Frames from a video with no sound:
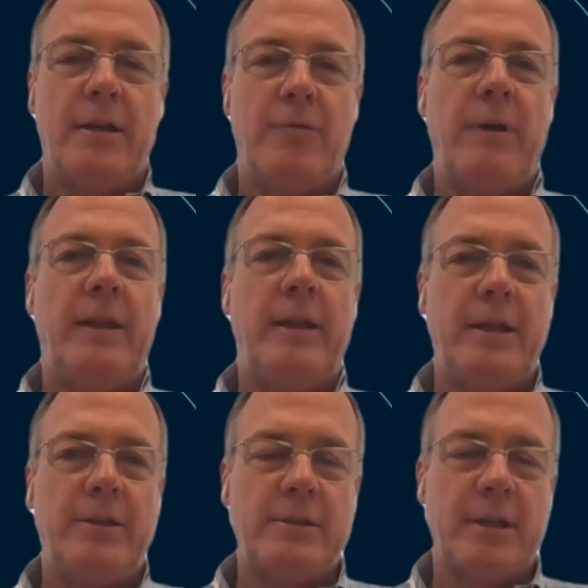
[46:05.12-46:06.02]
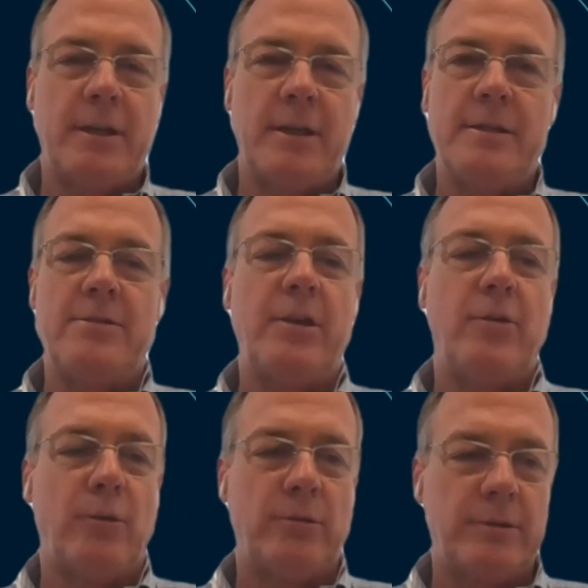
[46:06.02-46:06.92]
channels are we going to look for growth? We
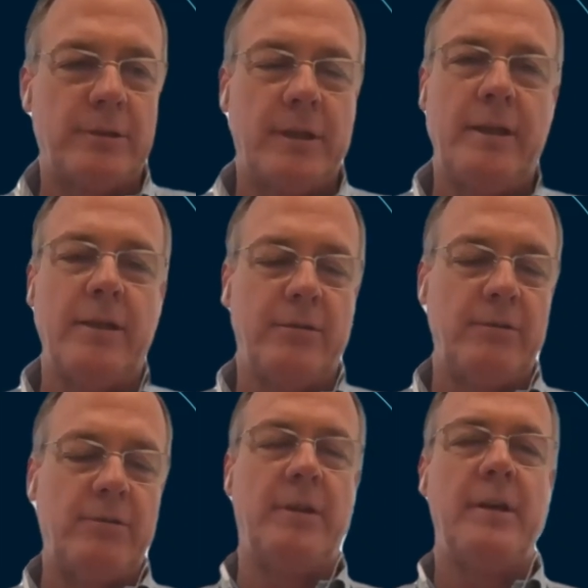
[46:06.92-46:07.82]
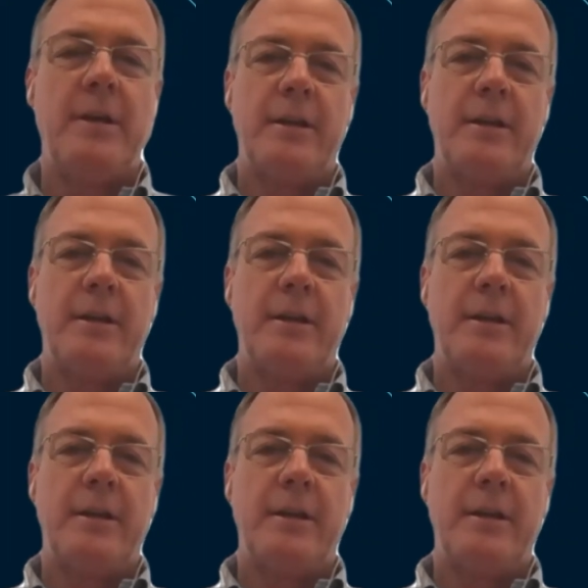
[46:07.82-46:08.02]
continue to look for one.